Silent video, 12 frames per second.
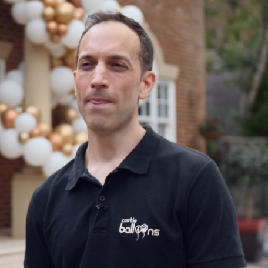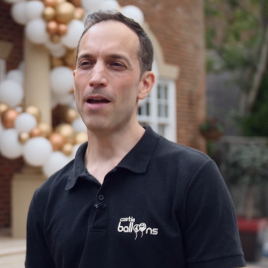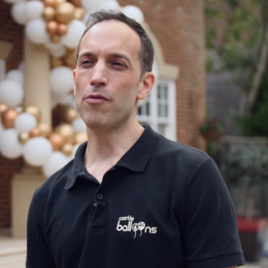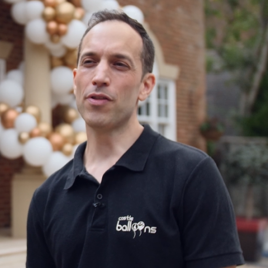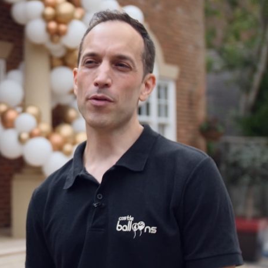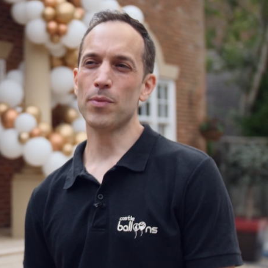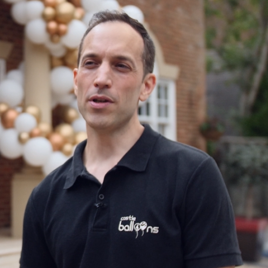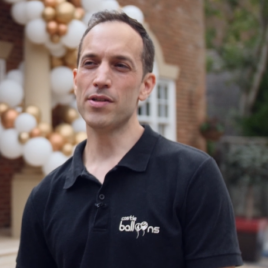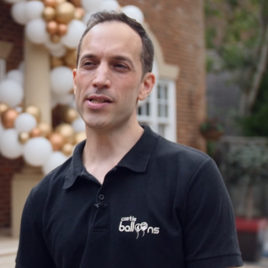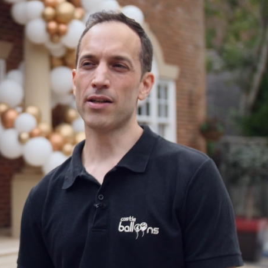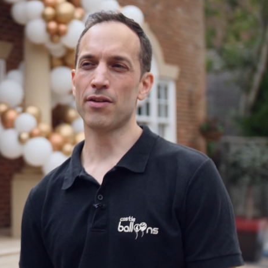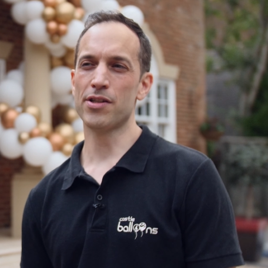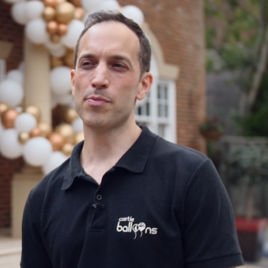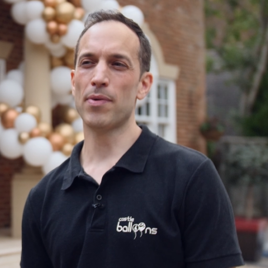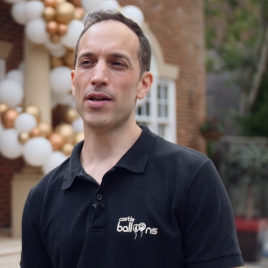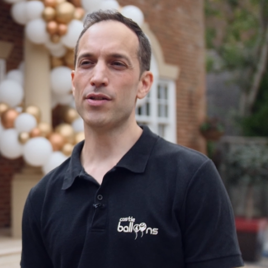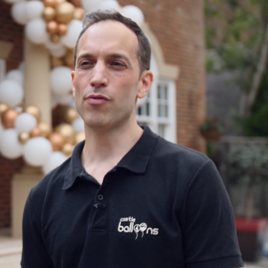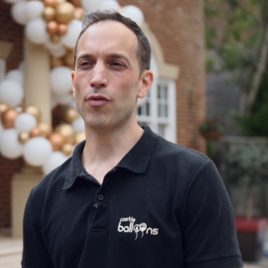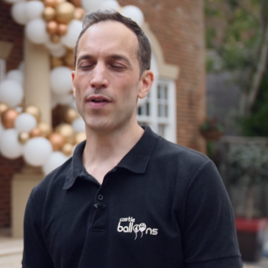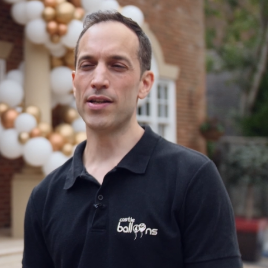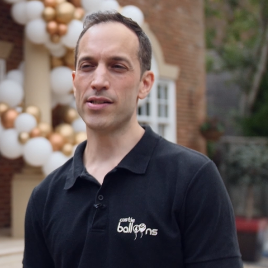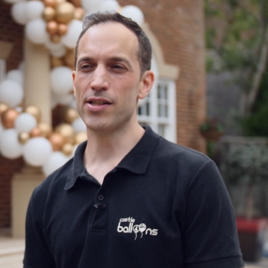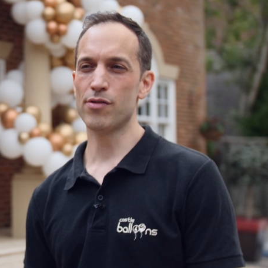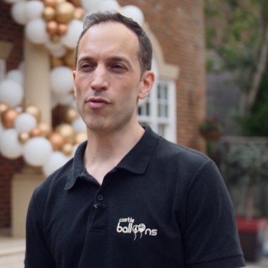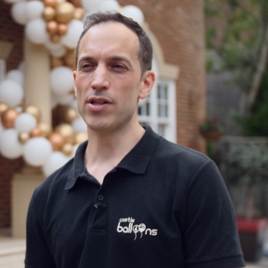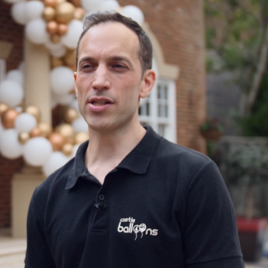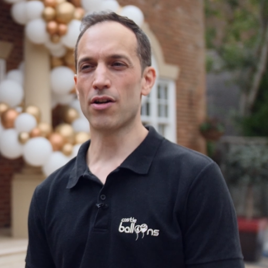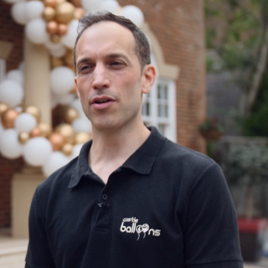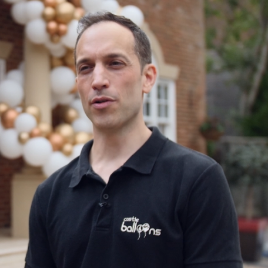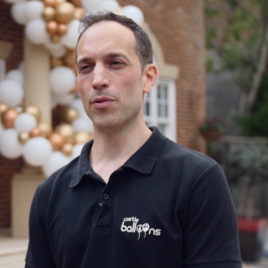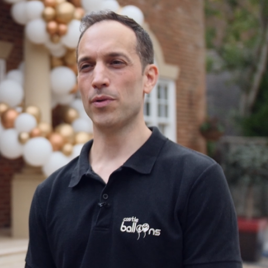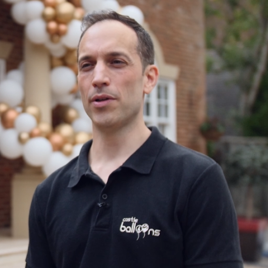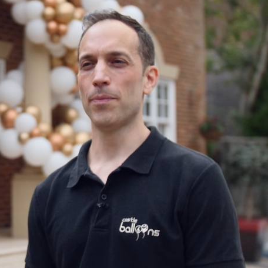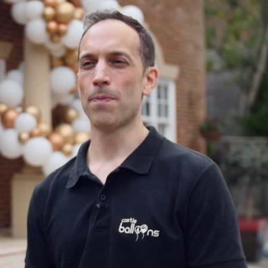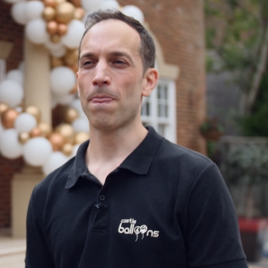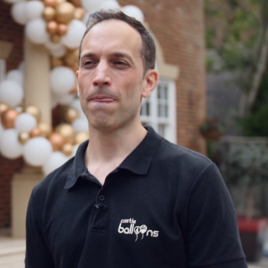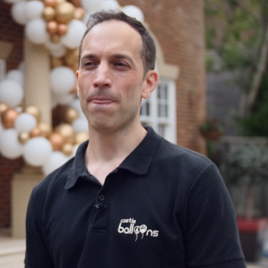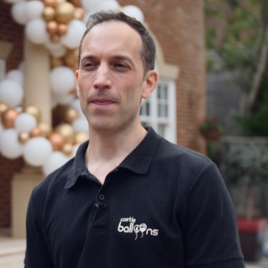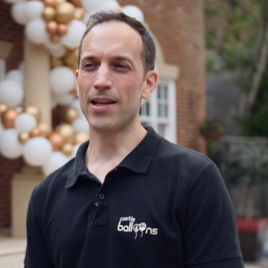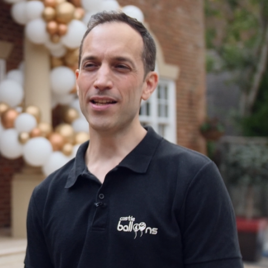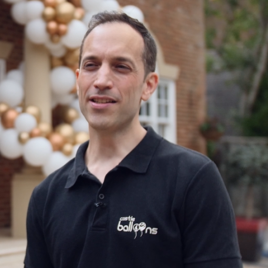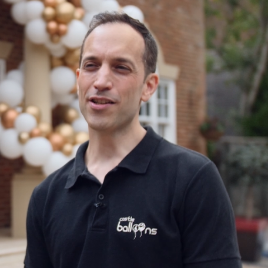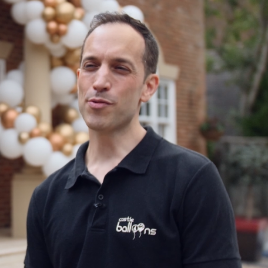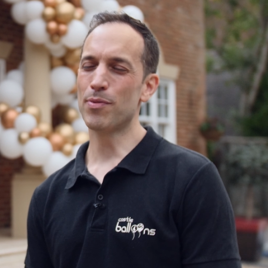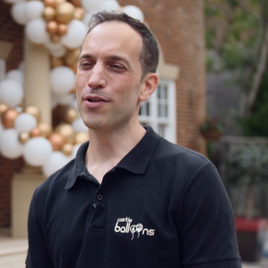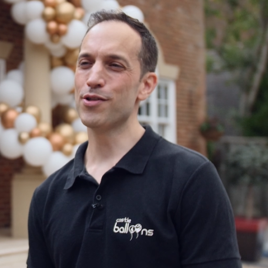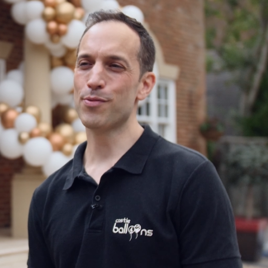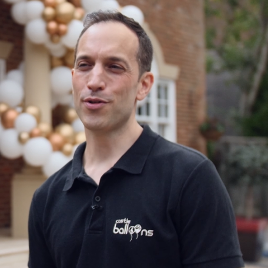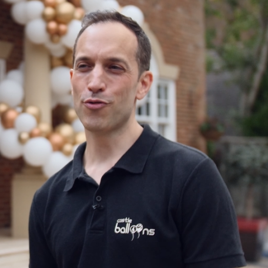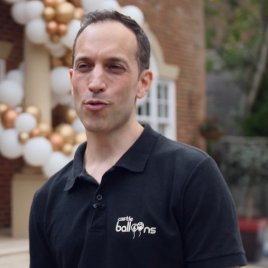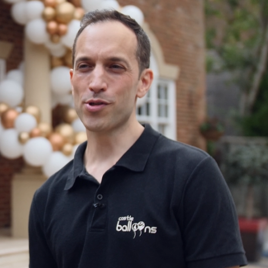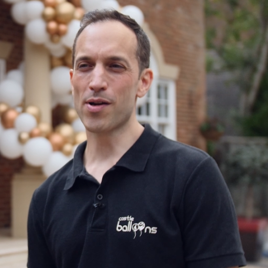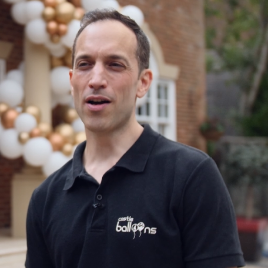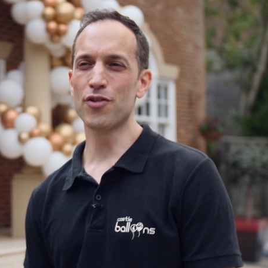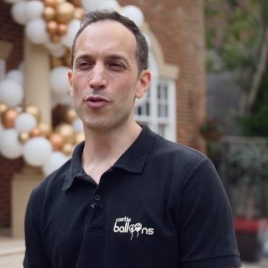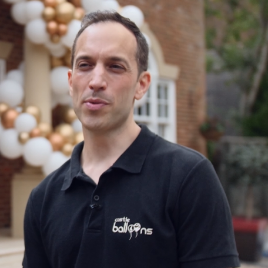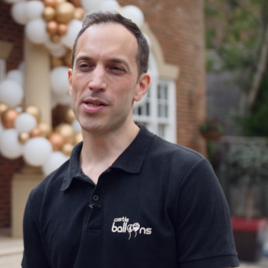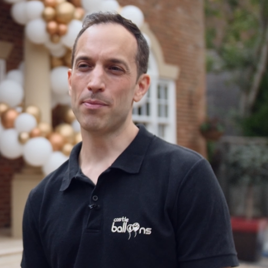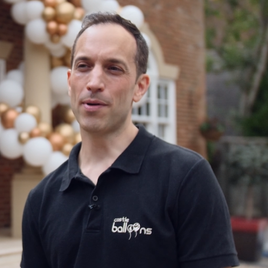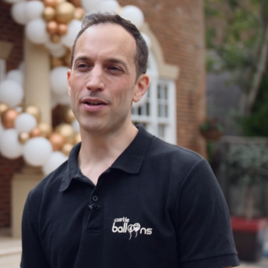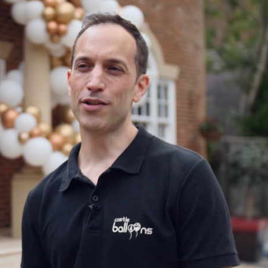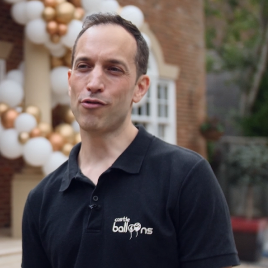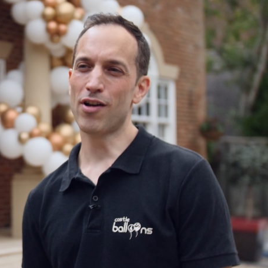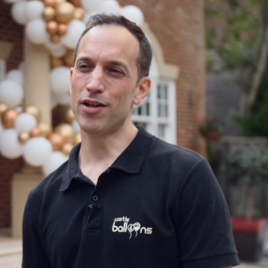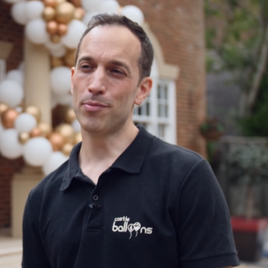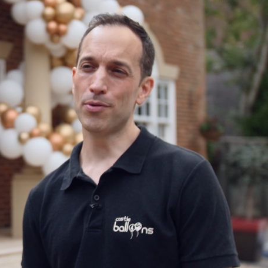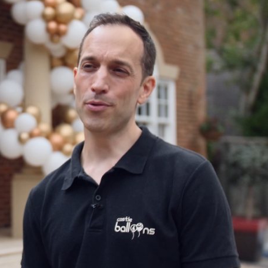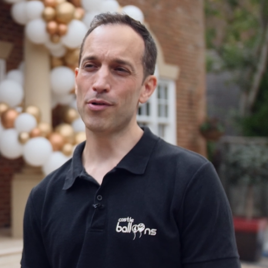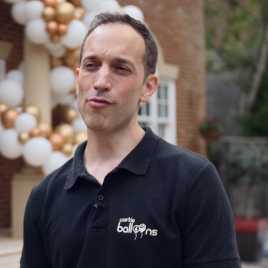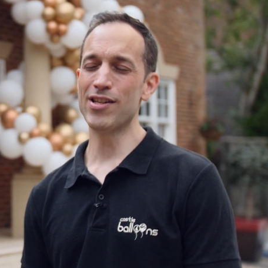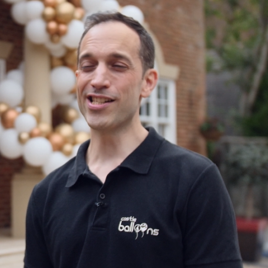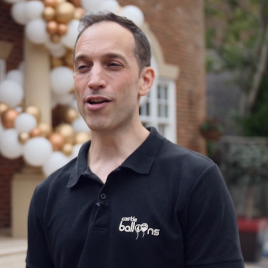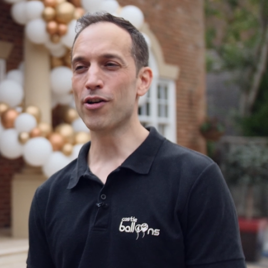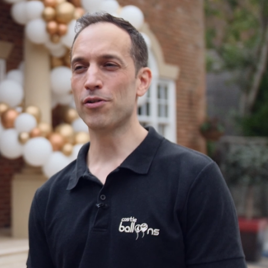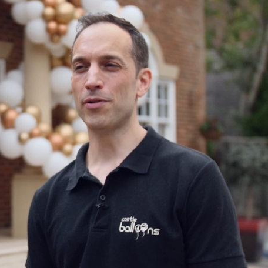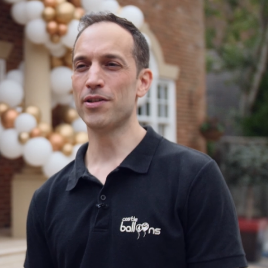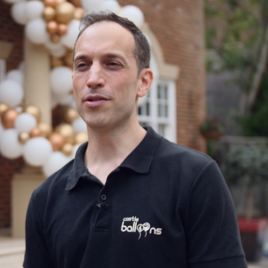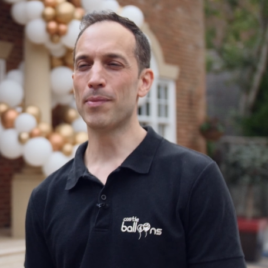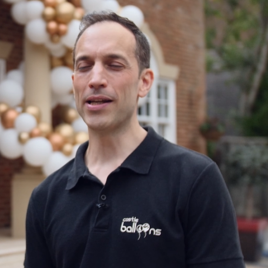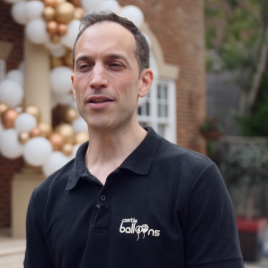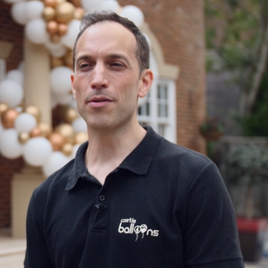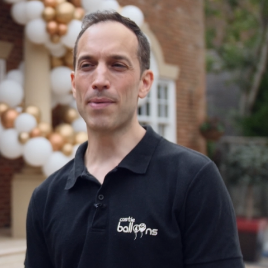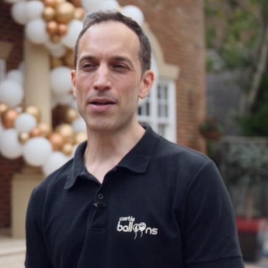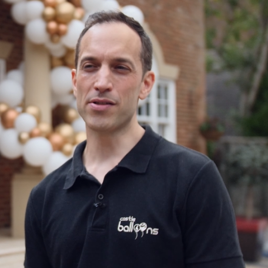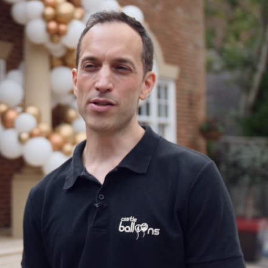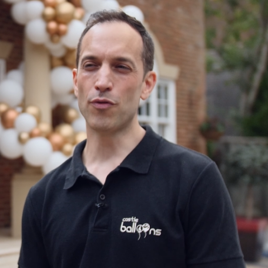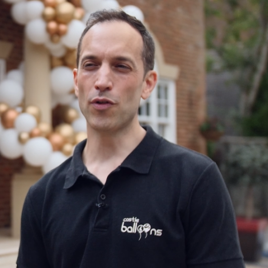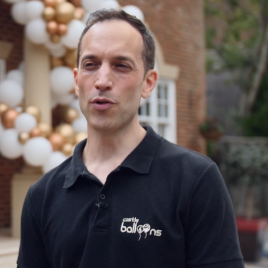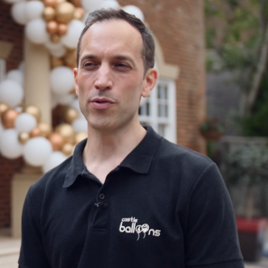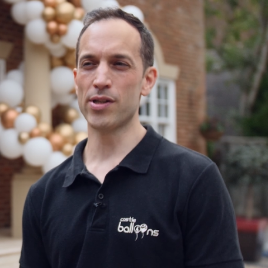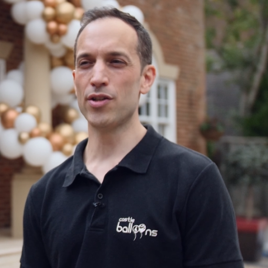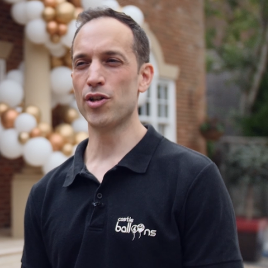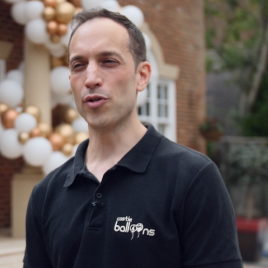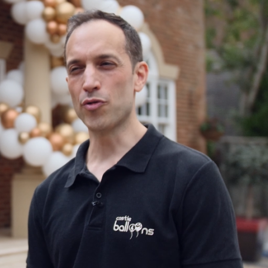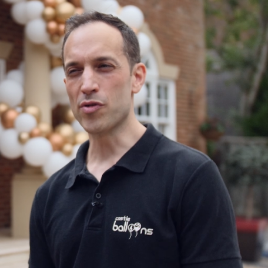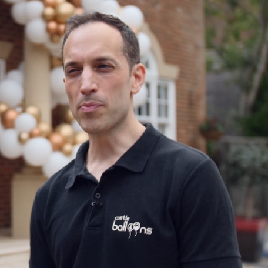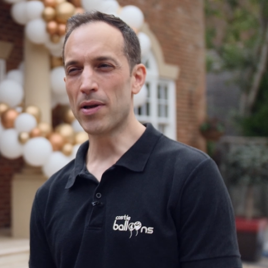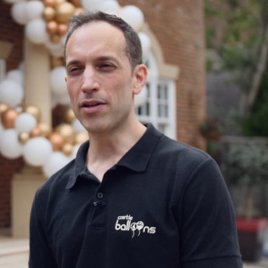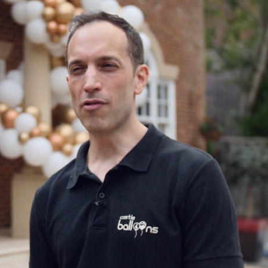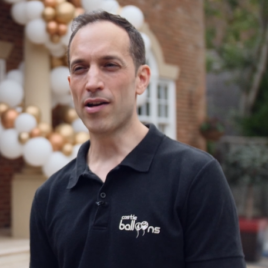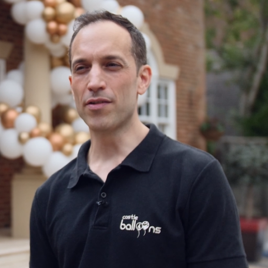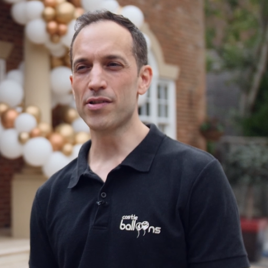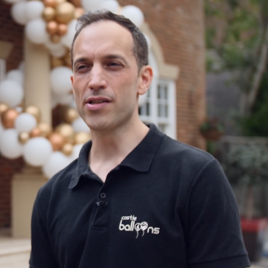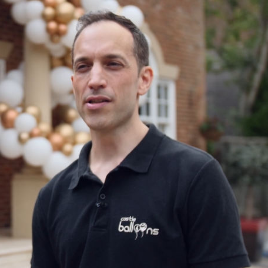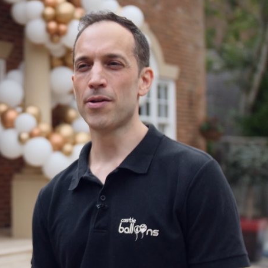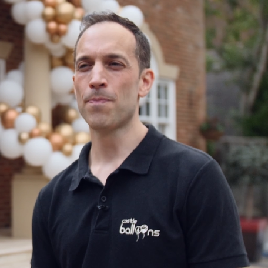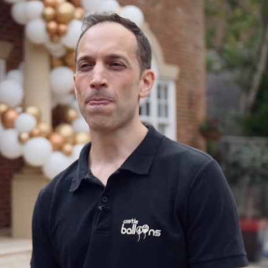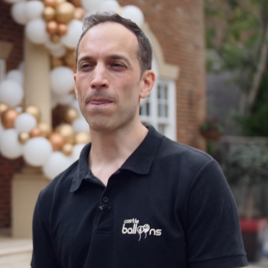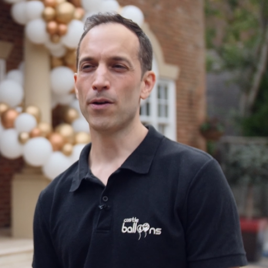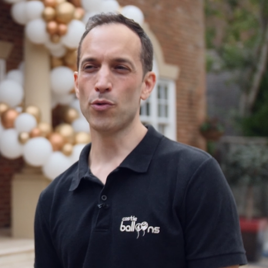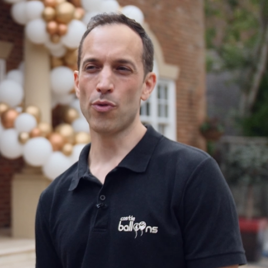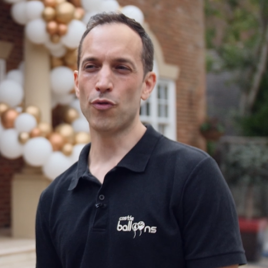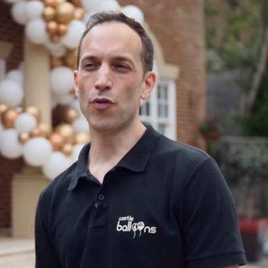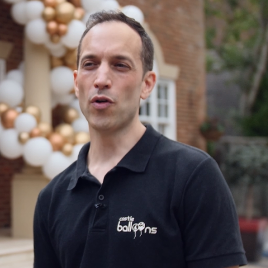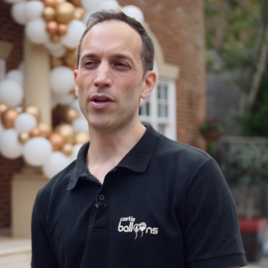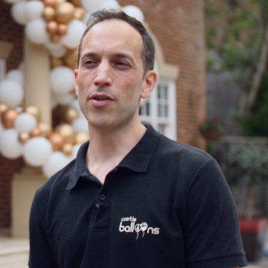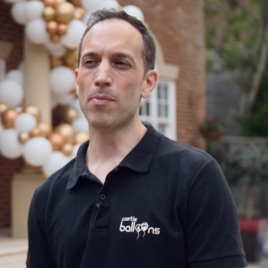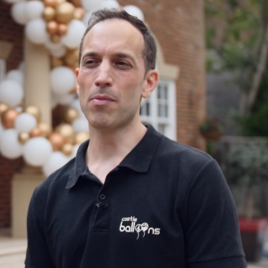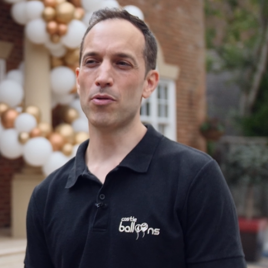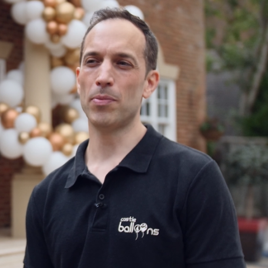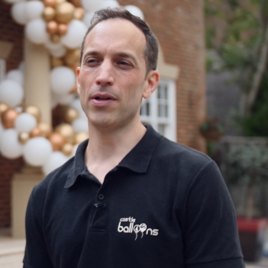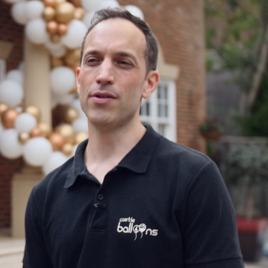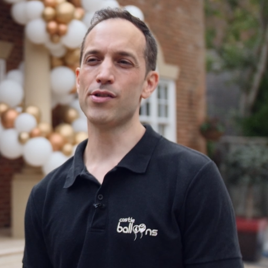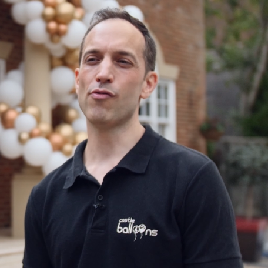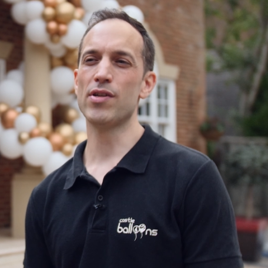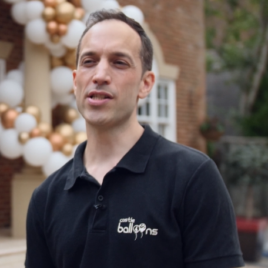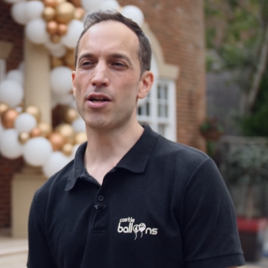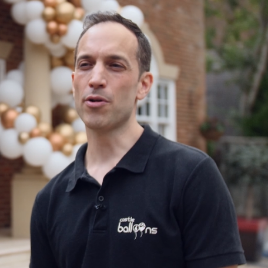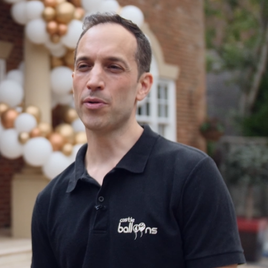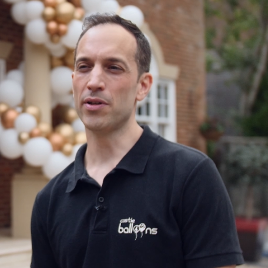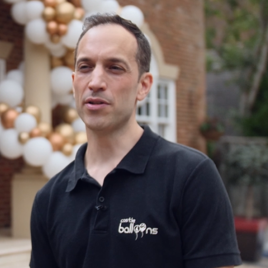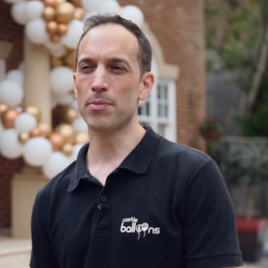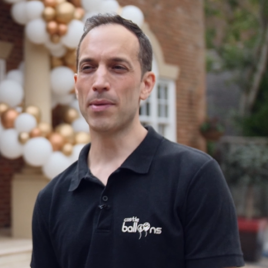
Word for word: Everything we use in our displays for events is recycled. The latex balloons which are also 100% biodegradable are recycled into making the bouncy floors in children's playgrounds and all the foil and the bubble balloons are recycled into